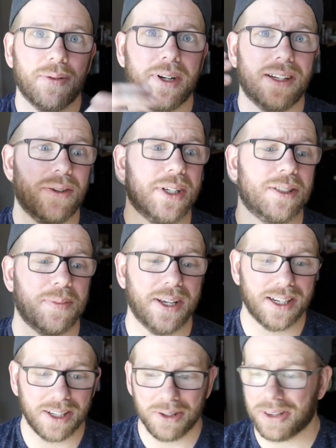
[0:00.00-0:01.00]
I wanted to
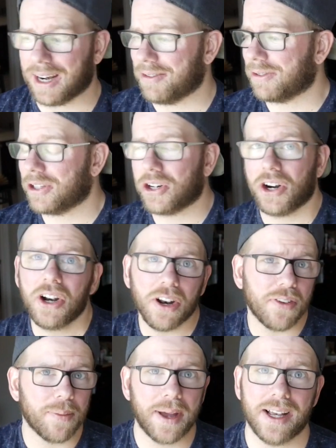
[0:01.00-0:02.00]
explain to you that I've learned
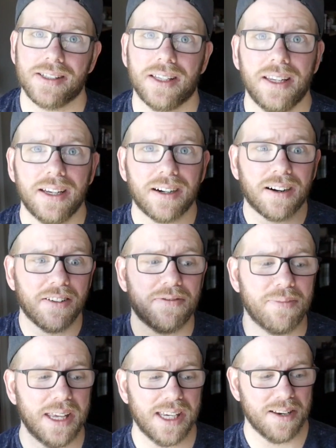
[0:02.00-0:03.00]
over the past year of
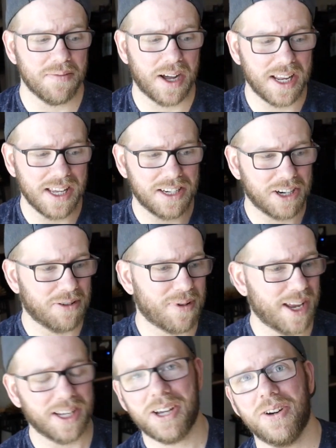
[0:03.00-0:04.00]
making money to
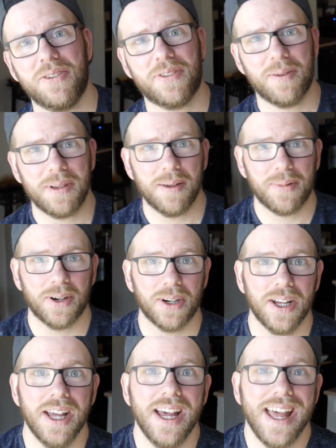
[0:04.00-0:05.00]
write code for people.